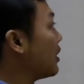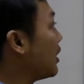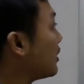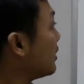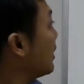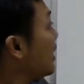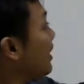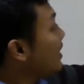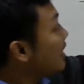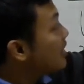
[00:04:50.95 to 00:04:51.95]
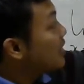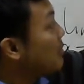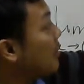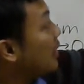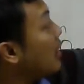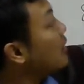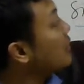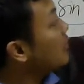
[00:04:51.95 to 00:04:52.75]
that this similarity